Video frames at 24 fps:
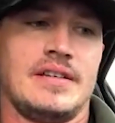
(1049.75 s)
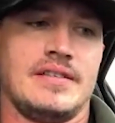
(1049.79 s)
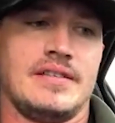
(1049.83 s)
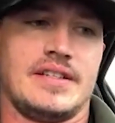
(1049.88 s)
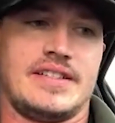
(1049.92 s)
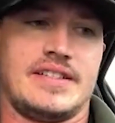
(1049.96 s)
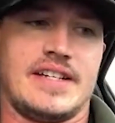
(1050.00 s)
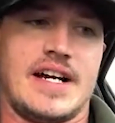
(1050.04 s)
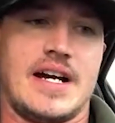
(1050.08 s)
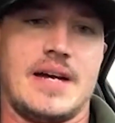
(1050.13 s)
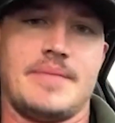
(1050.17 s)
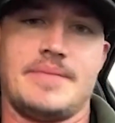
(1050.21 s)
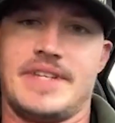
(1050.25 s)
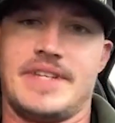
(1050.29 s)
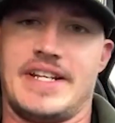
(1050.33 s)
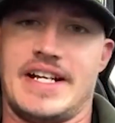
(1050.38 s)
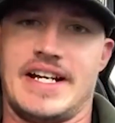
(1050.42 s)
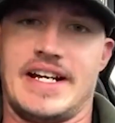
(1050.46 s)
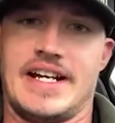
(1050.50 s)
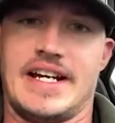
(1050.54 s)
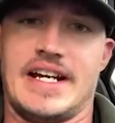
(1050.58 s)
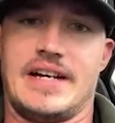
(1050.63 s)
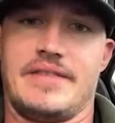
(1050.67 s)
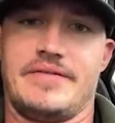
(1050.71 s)
the time that
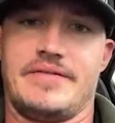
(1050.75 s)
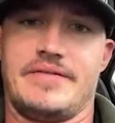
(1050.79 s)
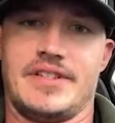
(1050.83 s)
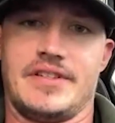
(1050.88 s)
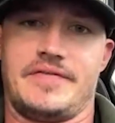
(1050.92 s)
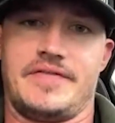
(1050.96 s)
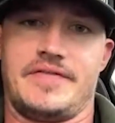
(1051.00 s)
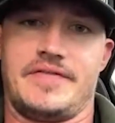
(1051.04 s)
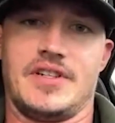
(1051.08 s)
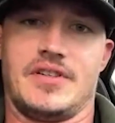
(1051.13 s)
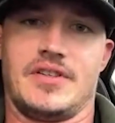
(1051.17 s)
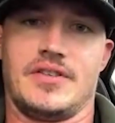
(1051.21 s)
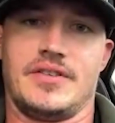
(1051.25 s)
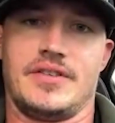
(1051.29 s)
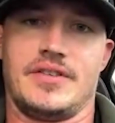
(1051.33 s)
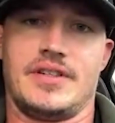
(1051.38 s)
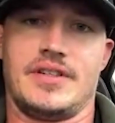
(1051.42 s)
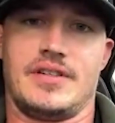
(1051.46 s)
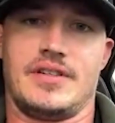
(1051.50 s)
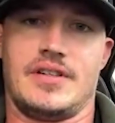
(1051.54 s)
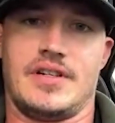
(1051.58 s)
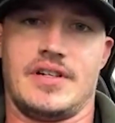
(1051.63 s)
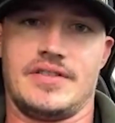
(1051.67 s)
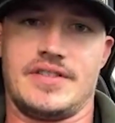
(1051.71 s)
I have in the field
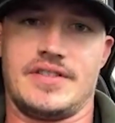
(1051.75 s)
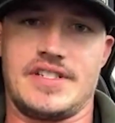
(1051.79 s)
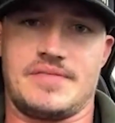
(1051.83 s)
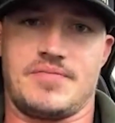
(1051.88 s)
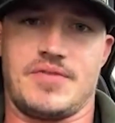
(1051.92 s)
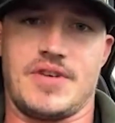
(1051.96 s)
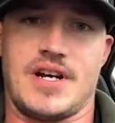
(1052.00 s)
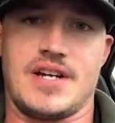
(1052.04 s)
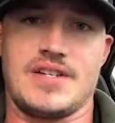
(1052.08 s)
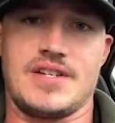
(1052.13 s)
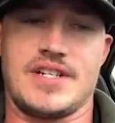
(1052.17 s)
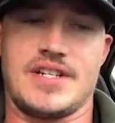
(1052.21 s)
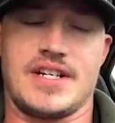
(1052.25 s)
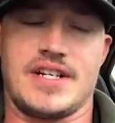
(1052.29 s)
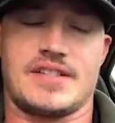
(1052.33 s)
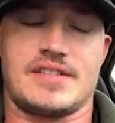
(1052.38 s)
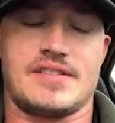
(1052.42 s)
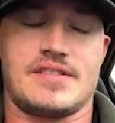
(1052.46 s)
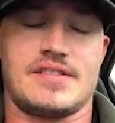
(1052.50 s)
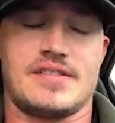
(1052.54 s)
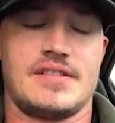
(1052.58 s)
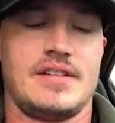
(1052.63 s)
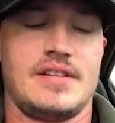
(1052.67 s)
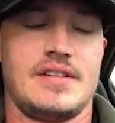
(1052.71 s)
on these
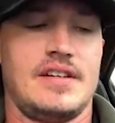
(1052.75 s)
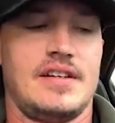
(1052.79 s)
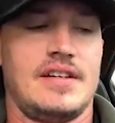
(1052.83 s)
projects.